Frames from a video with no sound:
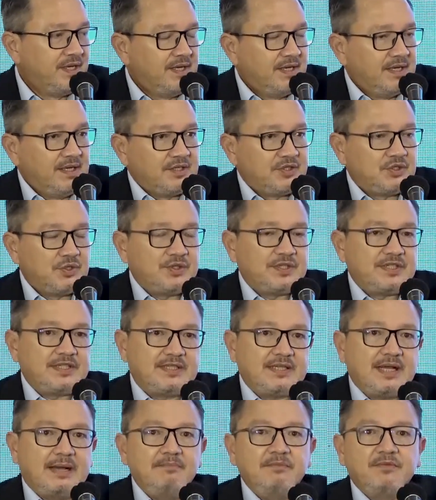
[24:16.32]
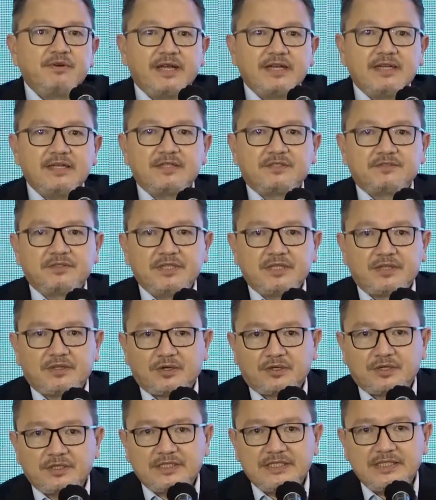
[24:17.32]
So some regulatory
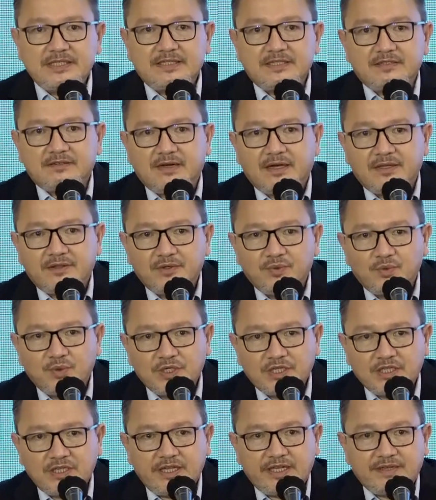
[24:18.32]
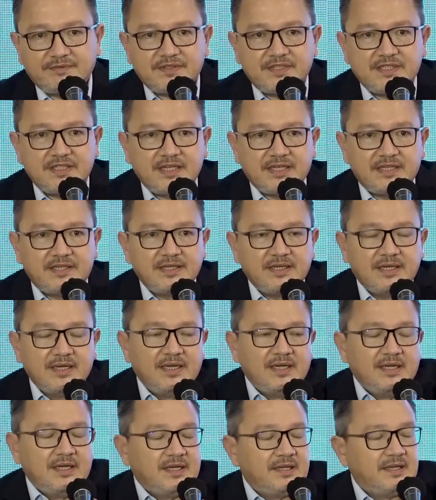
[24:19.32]
authorities around the world have said
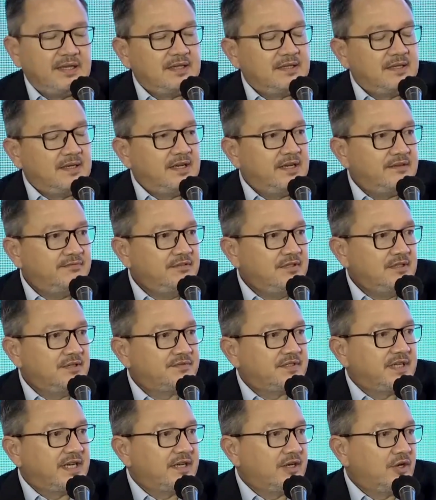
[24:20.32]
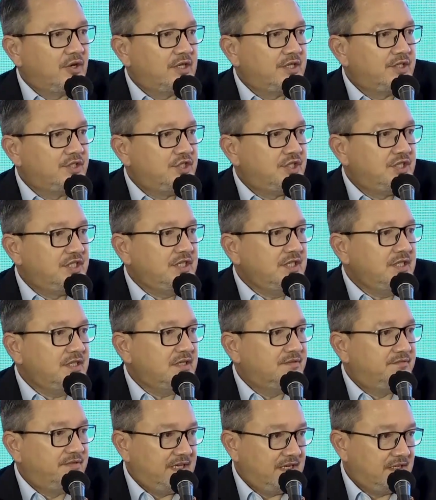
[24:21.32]
that the level of technology
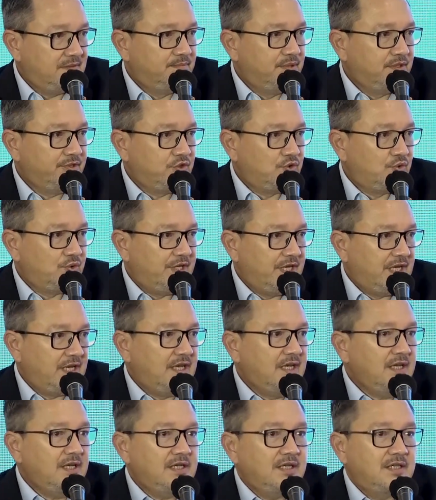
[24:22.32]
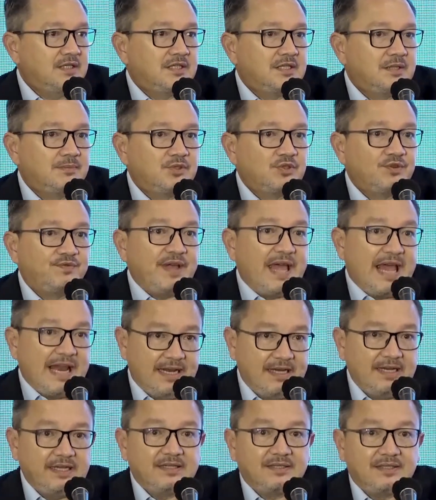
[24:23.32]
available today in terms of
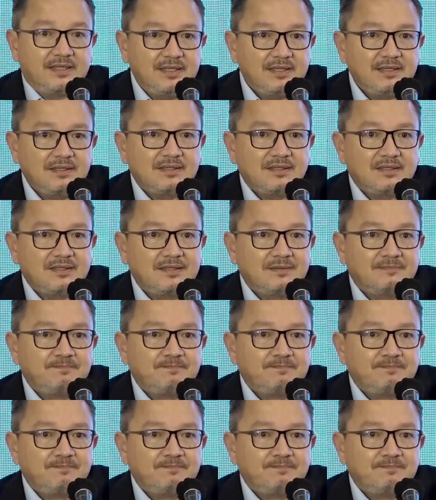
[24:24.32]
analytics